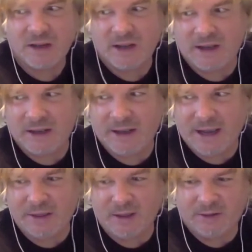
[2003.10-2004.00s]

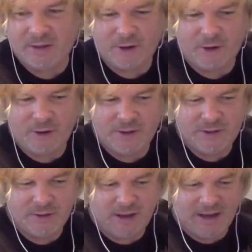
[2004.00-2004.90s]
I think they're going
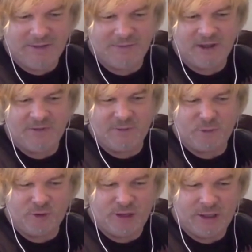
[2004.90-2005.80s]
to have Eva
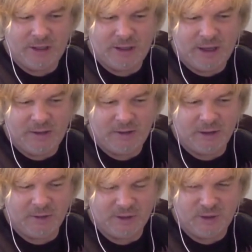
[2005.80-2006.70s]
Marie and
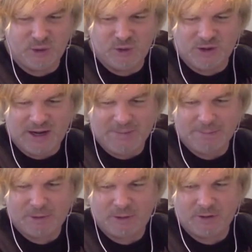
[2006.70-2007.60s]
was it
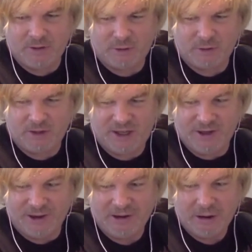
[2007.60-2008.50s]
Dewdrop, her
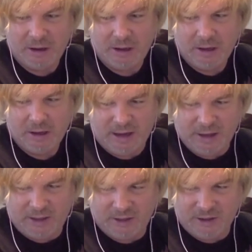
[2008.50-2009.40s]
heater. I
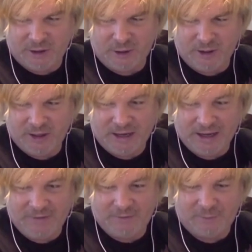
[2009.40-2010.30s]
think they're going to
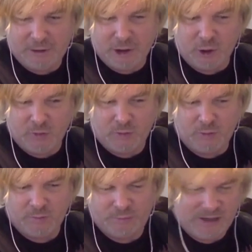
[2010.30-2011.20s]
kind of
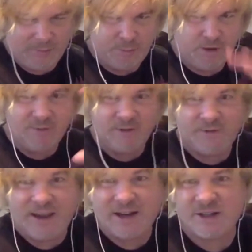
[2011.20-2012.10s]
become part of a
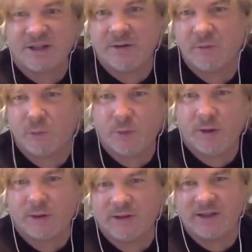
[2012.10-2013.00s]
faction
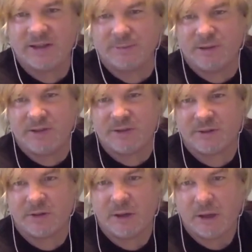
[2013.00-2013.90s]
with Alexa Bliss.